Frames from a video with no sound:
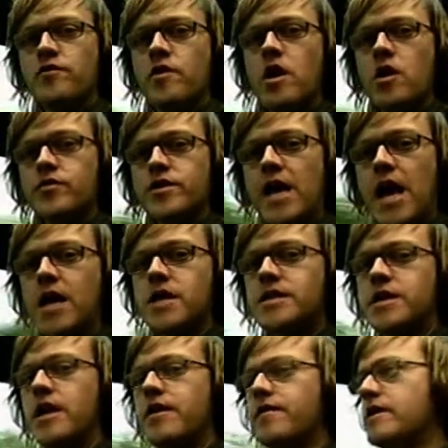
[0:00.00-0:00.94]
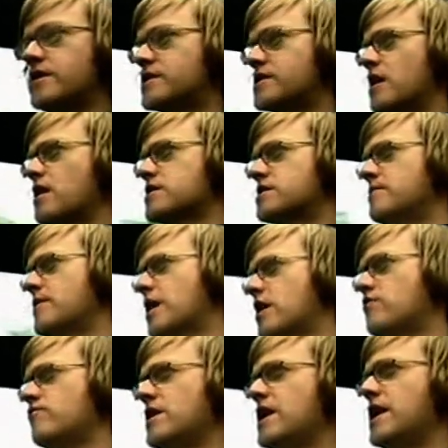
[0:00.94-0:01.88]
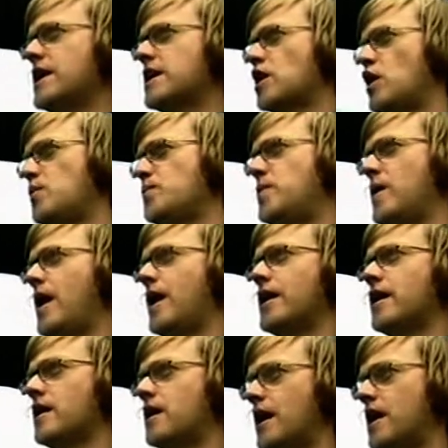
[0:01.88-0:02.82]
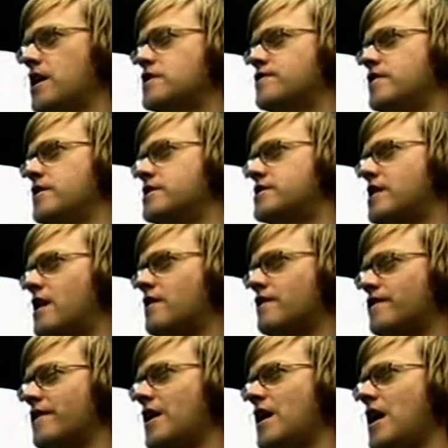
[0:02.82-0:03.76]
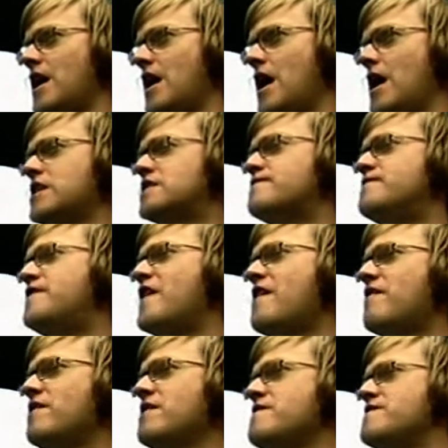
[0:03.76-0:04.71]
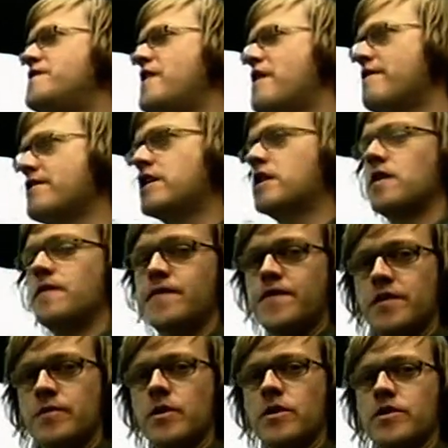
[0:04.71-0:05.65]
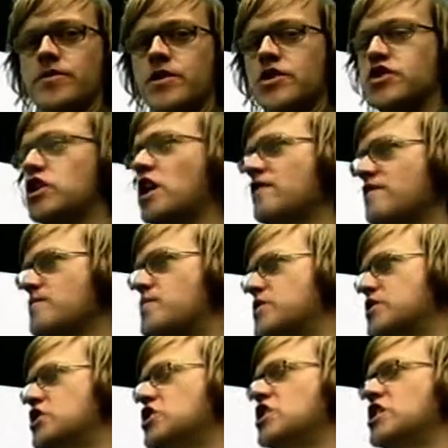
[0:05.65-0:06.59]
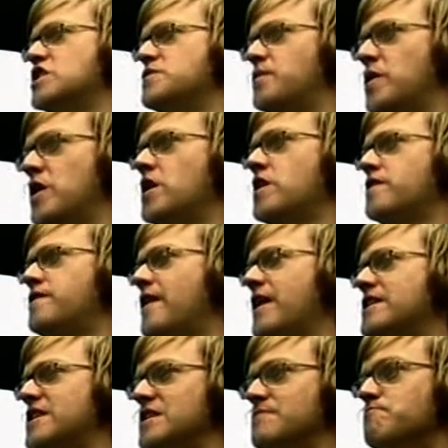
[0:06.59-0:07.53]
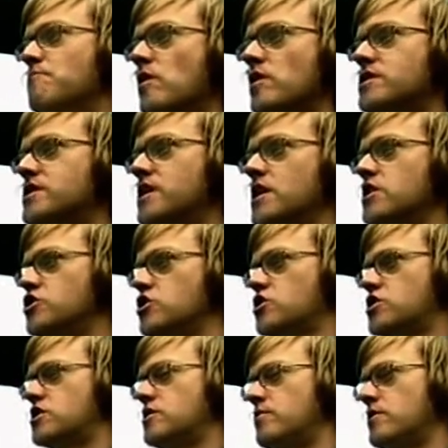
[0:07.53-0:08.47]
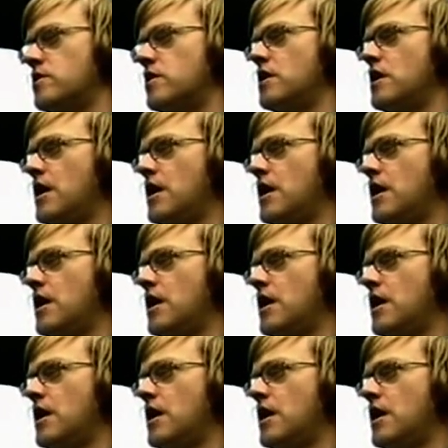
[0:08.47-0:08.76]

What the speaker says: road, the 8 Series starts to make a really compelling case for itself. It's very, very comfortable. The driving position is perfect, it's multi-adjustable.